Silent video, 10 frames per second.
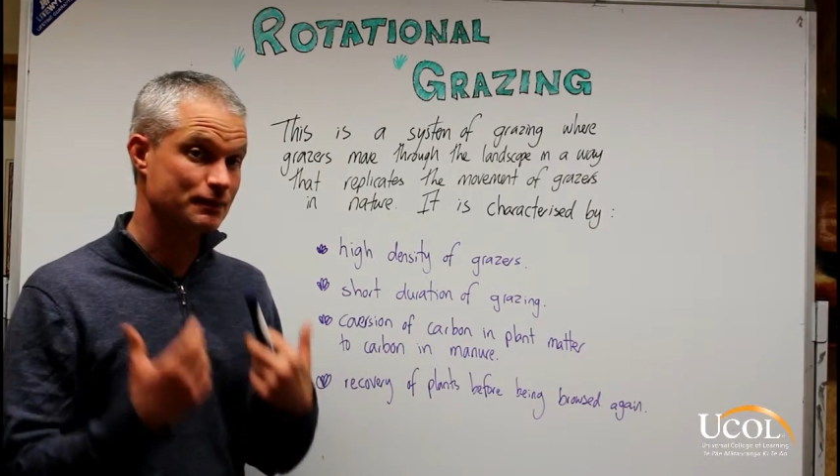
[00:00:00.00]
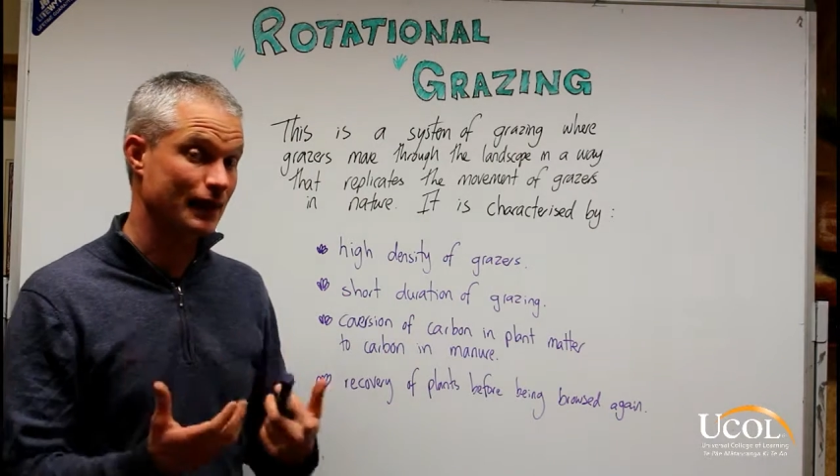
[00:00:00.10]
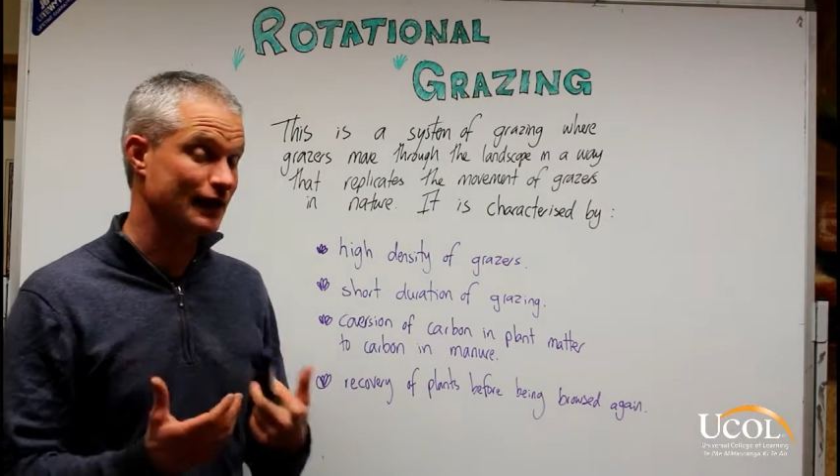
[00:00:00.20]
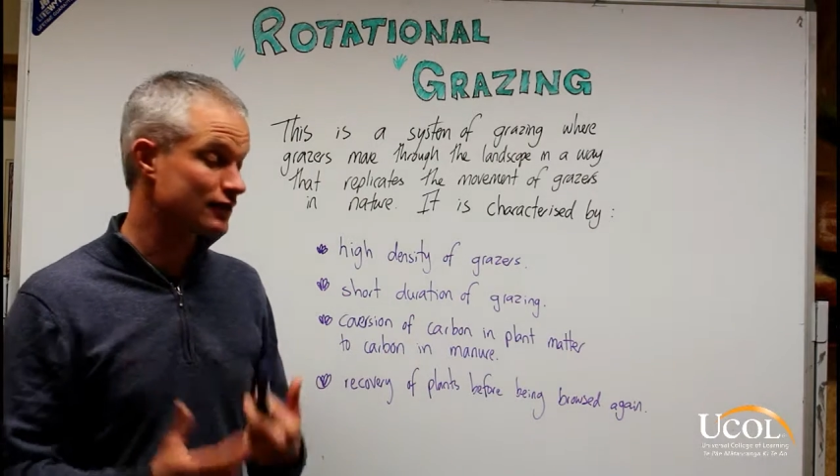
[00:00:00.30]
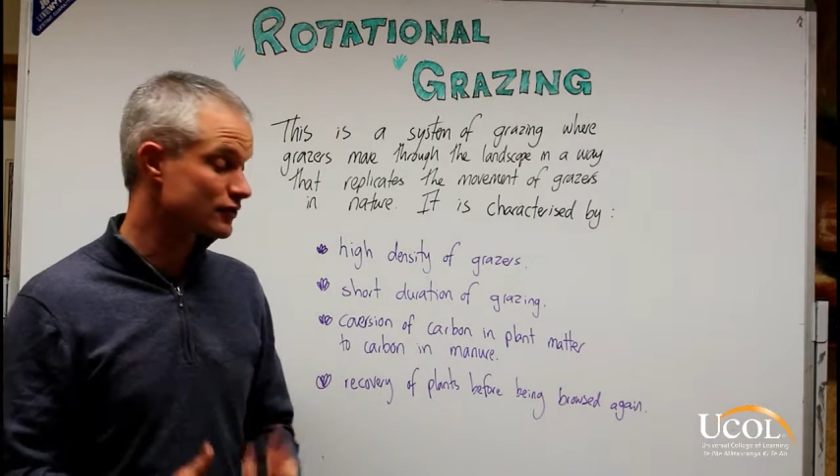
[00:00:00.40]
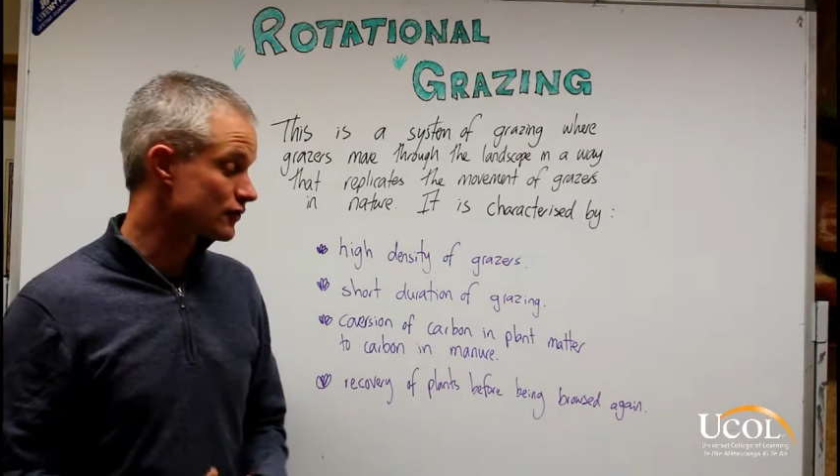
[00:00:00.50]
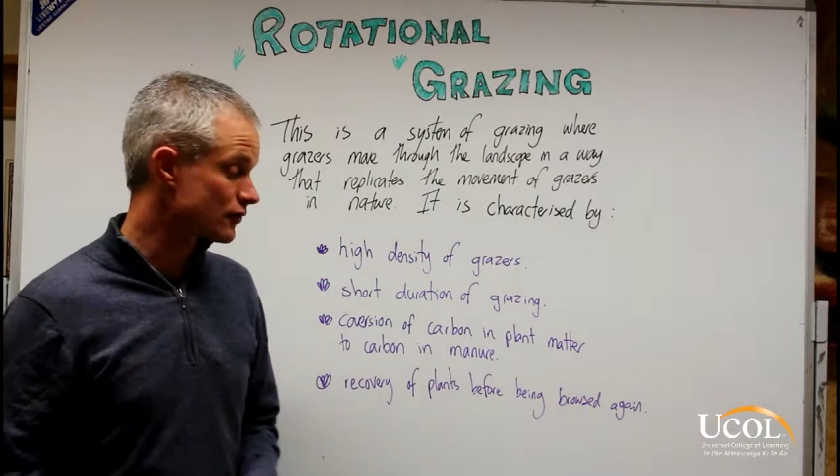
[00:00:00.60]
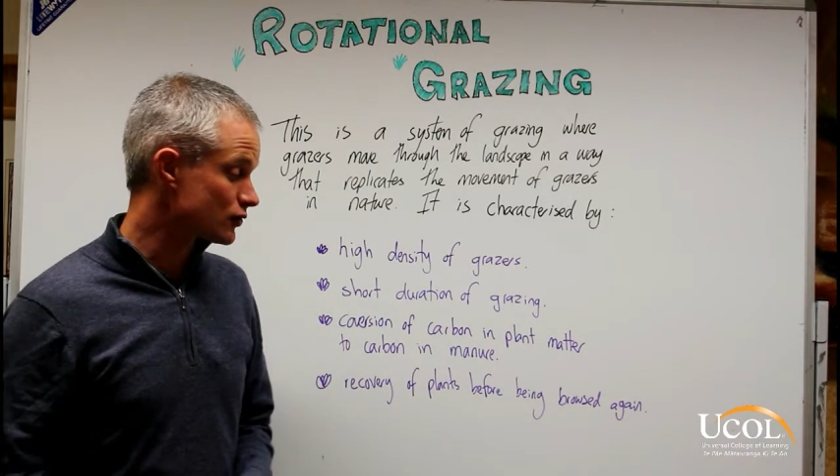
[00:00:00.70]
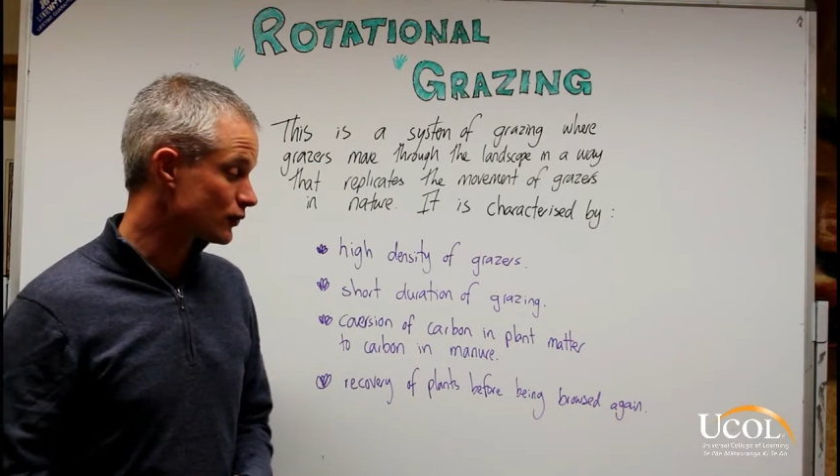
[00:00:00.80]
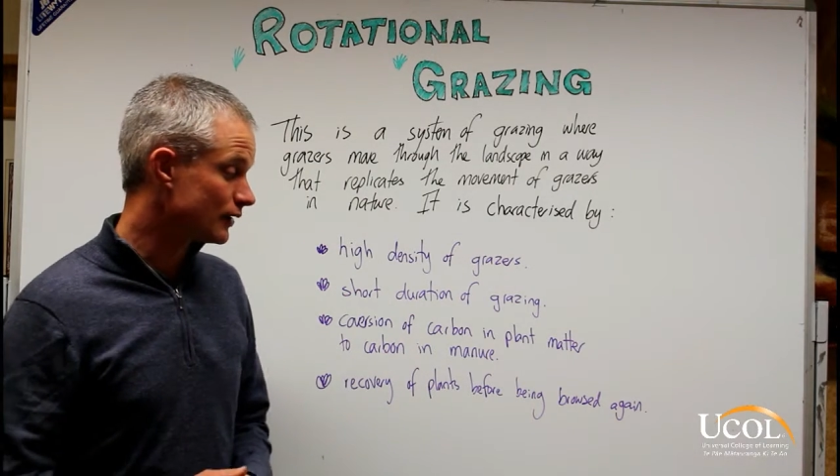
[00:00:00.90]
back into
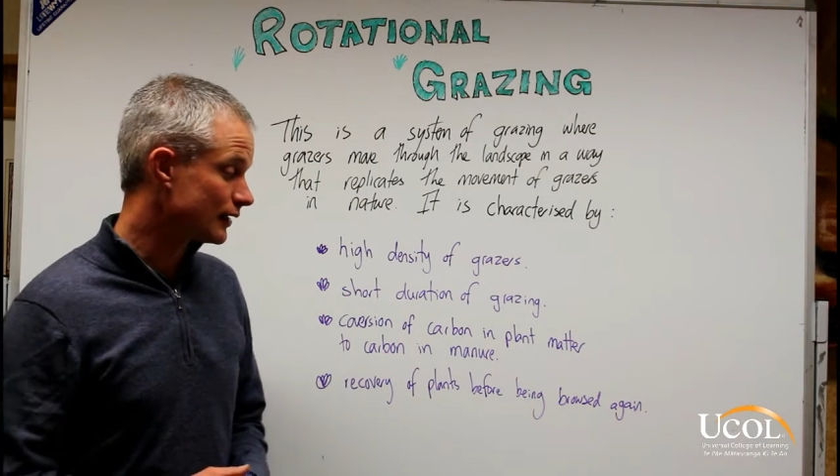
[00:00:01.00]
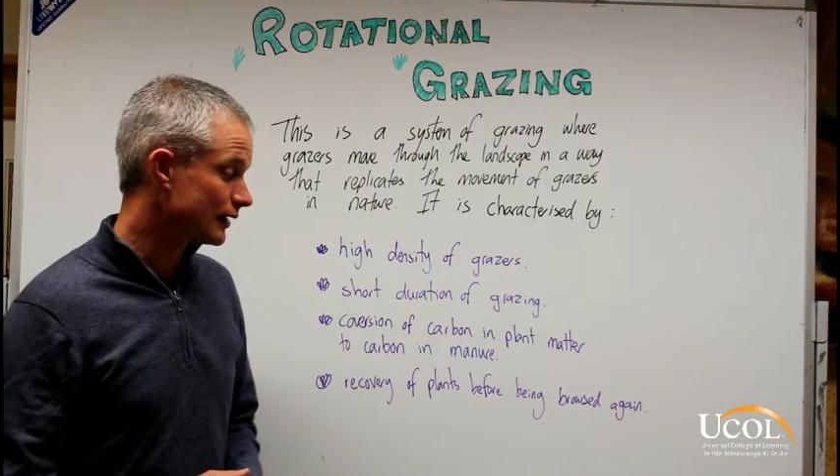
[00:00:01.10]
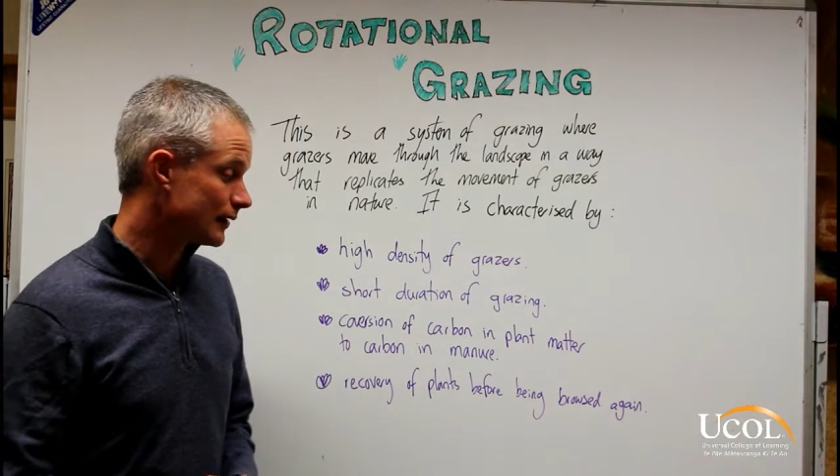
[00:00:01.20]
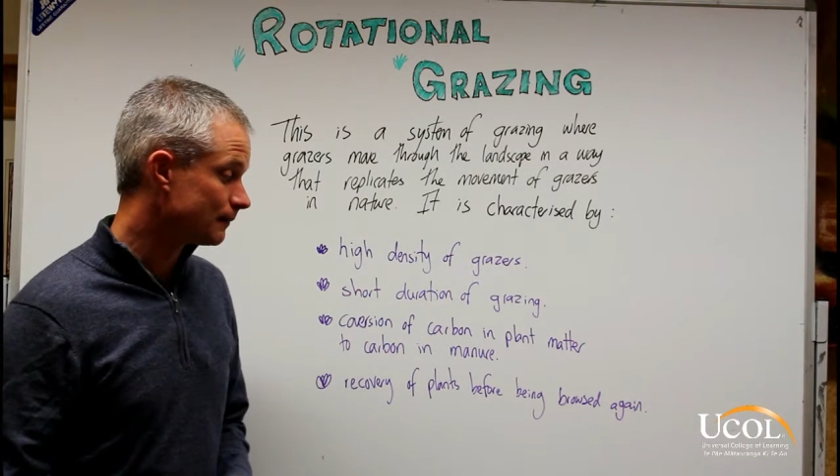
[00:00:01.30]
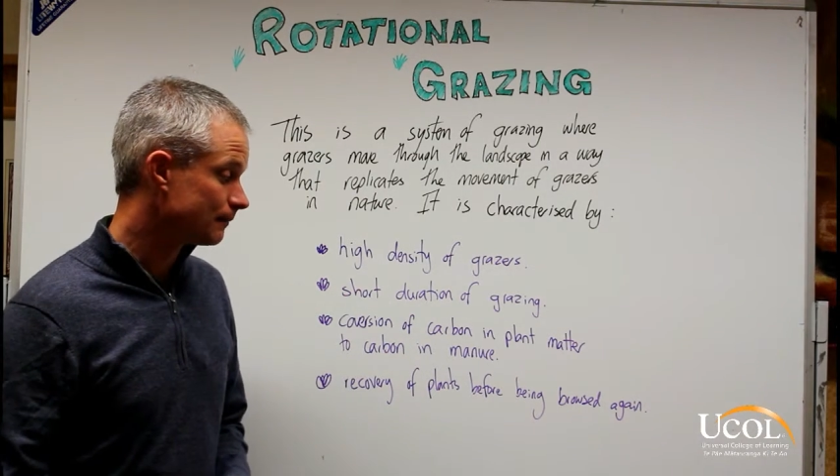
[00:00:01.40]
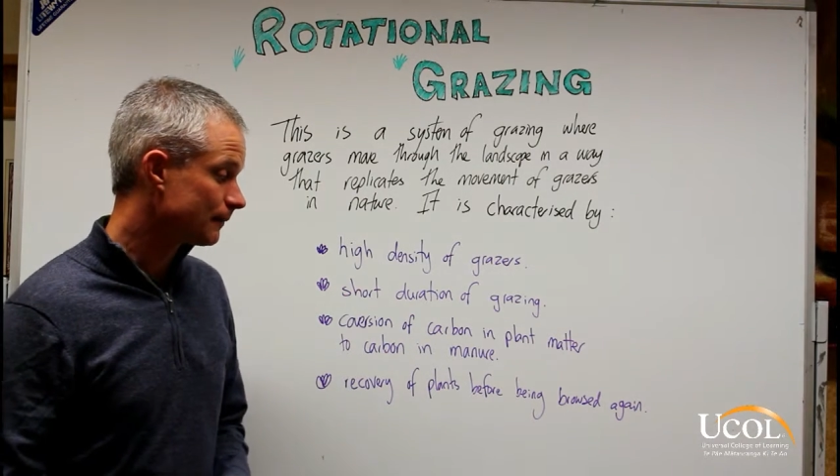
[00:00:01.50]
the soil again.